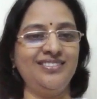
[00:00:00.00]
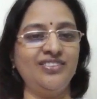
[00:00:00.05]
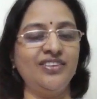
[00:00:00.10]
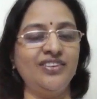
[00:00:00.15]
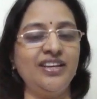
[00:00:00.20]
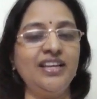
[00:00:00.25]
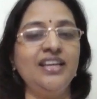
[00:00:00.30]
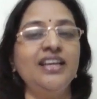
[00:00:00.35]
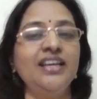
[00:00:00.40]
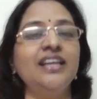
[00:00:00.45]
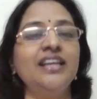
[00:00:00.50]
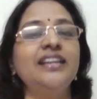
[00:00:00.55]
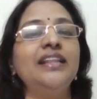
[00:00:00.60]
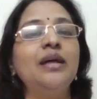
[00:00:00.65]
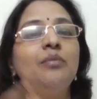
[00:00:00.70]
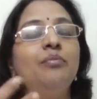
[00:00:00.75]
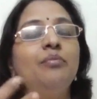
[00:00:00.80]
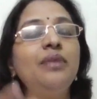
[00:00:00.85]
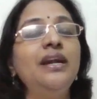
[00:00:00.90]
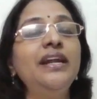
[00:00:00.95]
Okay,
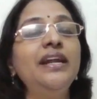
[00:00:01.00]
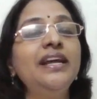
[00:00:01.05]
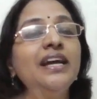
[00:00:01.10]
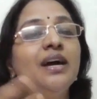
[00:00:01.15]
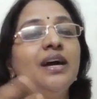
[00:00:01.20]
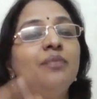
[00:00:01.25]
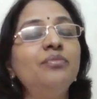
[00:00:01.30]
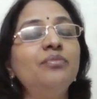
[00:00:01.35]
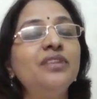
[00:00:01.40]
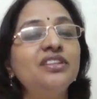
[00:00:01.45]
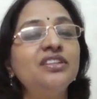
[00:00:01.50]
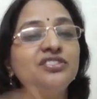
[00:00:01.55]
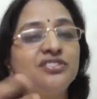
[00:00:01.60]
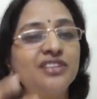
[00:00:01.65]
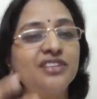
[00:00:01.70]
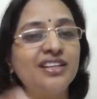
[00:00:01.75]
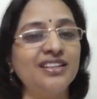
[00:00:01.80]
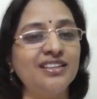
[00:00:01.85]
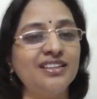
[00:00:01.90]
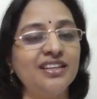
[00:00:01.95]
they're building up the
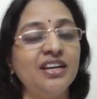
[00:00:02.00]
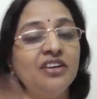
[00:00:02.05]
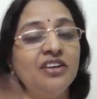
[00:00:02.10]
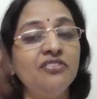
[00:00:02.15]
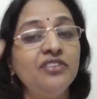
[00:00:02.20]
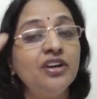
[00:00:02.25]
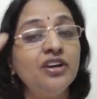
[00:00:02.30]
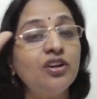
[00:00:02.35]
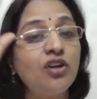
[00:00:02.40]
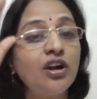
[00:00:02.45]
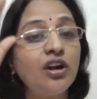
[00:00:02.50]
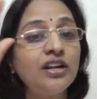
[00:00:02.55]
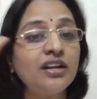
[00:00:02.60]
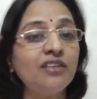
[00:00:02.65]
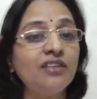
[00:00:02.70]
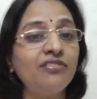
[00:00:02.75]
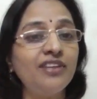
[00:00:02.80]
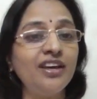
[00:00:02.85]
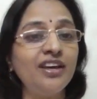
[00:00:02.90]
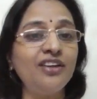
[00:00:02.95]
strength. We are not
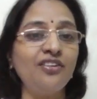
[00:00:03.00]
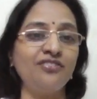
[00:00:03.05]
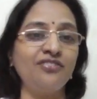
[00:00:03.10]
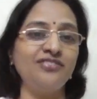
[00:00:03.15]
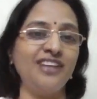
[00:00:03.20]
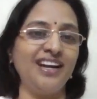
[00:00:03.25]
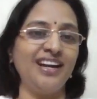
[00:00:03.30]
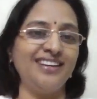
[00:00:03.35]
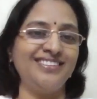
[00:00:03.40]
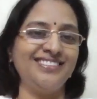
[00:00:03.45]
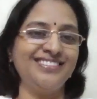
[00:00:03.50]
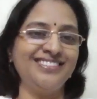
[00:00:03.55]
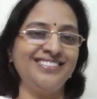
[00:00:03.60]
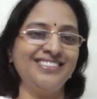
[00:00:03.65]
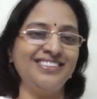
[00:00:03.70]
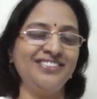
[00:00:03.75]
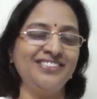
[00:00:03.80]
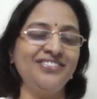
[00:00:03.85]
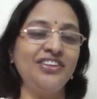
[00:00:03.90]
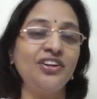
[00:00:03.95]
aware of that.
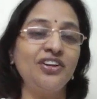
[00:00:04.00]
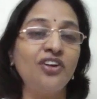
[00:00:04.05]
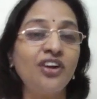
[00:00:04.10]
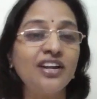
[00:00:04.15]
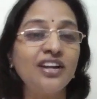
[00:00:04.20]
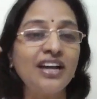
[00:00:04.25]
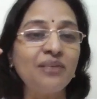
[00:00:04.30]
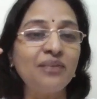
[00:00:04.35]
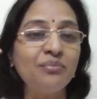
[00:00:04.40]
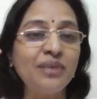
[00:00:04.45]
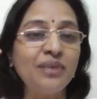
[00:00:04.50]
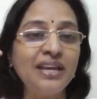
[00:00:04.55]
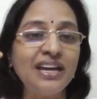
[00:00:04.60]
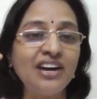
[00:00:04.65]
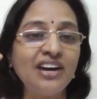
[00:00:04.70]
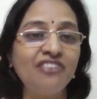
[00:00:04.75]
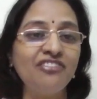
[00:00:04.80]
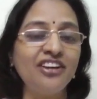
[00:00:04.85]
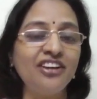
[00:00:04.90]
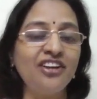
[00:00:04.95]
We are not being
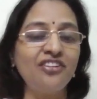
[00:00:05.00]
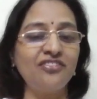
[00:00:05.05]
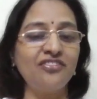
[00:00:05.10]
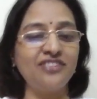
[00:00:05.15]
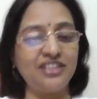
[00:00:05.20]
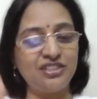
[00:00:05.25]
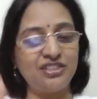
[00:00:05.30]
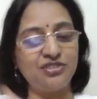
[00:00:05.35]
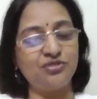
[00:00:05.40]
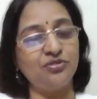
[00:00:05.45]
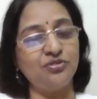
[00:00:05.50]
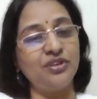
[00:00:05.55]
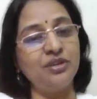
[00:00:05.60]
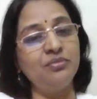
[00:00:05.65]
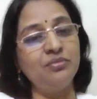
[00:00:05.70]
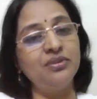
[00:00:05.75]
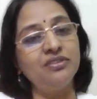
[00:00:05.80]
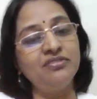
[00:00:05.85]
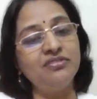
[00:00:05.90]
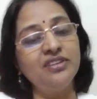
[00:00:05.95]
aware of that
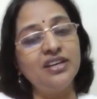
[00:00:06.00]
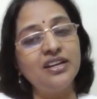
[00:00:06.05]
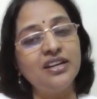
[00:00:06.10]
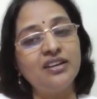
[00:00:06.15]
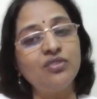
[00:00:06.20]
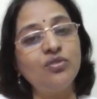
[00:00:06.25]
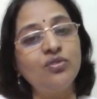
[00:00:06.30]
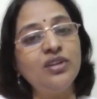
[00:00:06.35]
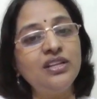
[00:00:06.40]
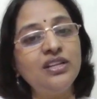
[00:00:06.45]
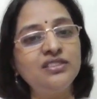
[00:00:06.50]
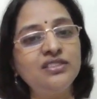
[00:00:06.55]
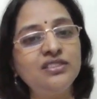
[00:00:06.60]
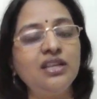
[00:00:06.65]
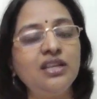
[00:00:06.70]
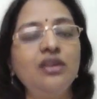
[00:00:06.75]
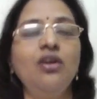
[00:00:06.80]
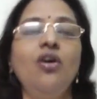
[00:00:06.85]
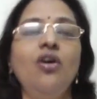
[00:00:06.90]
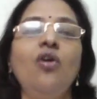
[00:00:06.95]
story, but we are only
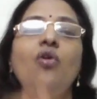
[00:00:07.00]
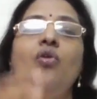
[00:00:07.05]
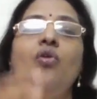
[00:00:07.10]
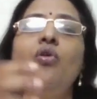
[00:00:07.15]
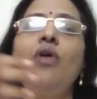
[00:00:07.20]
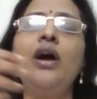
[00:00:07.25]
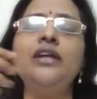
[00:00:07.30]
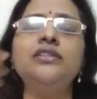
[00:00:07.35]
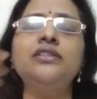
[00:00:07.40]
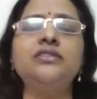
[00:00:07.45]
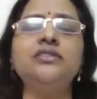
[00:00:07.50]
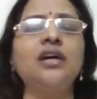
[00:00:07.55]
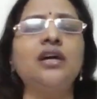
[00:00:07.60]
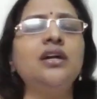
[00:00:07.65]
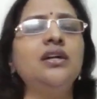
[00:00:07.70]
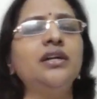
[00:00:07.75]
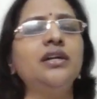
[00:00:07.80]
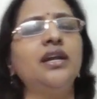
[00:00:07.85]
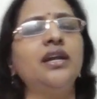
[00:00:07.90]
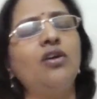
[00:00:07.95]
seeing, oh, I
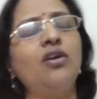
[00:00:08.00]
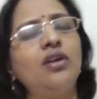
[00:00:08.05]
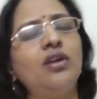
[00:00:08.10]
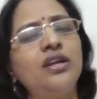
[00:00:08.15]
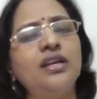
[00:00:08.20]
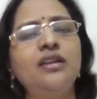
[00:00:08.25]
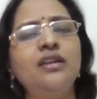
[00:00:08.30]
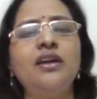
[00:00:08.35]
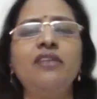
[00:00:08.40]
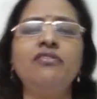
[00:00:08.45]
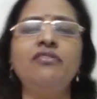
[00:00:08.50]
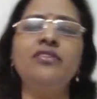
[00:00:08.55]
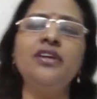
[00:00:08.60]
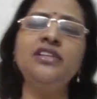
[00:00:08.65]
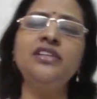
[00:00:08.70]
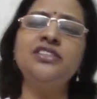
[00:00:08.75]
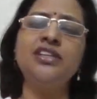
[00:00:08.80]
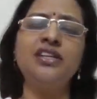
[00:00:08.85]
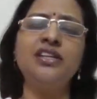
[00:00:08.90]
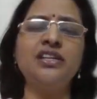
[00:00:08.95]
struggled a lot. In every
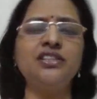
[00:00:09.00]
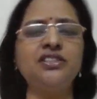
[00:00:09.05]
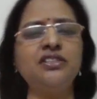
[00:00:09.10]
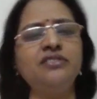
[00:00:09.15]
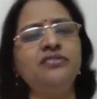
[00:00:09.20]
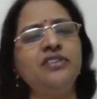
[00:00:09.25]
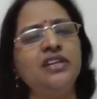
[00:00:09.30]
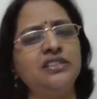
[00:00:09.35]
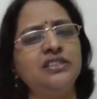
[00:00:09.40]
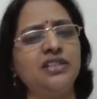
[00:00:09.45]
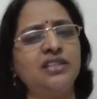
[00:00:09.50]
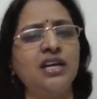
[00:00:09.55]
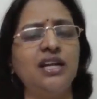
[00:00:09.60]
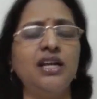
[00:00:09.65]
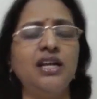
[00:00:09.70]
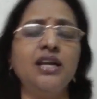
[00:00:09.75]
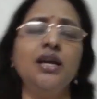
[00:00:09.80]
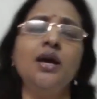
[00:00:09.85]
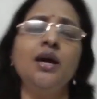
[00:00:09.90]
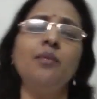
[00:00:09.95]
generation, we are
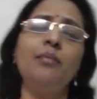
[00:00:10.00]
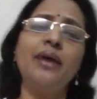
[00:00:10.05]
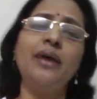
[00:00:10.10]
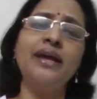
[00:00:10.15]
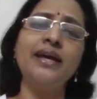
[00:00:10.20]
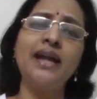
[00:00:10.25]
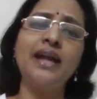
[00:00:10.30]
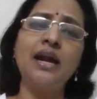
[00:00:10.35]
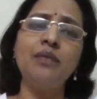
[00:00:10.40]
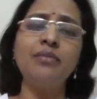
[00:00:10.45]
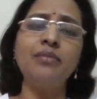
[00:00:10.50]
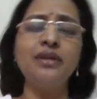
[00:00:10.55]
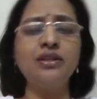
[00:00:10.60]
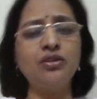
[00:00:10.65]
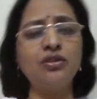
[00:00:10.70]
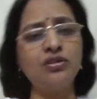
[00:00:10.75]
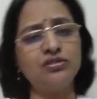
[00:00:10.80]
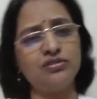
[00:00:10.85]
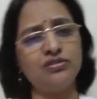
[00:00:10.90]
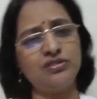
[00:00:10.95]
struggling. My
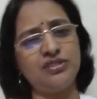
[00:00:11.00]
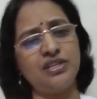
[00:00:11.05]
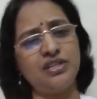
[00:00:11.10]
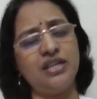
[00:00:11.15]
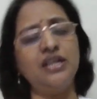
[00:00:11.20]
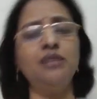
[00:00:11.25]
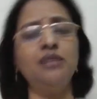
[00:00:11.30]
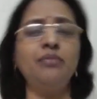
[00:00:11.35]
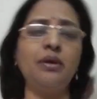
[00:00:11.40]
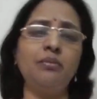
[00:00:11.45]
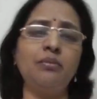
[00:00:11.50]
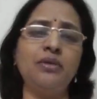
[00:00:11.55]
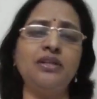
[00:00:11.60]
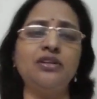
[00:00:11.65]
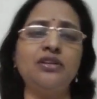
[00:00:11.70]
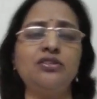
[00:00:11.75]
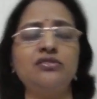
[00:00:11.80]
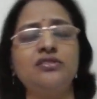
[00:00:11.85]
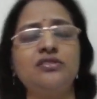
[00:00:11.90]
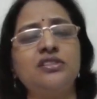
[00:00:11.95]
grandmother also struggled. My
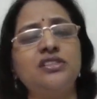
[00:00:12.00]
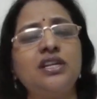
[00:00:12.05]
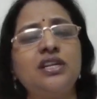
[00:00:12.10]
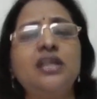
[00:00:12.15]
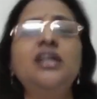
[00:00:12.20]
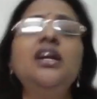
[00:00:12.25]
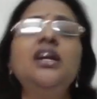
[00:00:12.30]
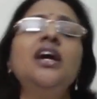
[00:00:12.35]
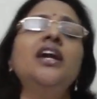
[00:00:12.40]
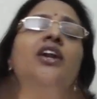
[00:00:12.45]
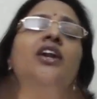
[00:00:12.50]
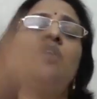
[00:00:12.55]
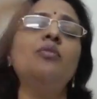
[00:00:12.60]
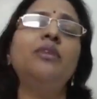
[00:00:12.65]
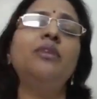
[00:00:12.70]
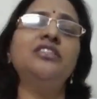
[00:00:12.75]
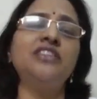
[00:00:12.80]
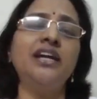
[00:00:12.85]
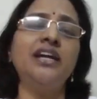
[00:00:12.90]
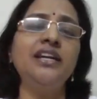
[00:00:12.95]
mother also struggled. Now
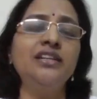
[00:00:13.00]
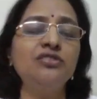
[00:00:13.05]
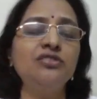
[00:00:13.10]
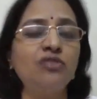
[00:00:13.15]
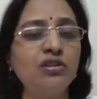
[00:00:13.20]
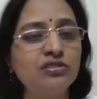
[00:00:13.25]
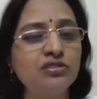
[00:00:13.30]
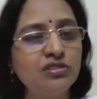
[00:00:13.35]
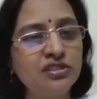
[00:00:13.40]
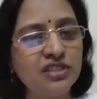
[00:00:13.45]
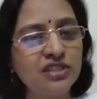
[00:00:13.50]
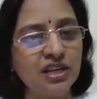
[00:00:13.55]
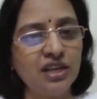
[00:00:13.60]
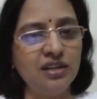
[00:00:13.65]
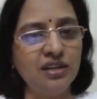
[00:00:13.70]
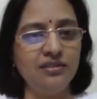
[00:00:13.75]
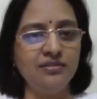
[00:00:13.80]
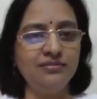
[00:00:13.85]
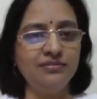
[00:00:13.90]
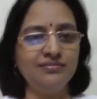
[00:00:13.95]
my child is also
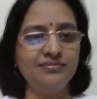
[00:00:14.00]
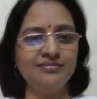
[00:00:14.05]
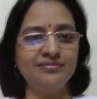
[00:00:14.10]
struggling.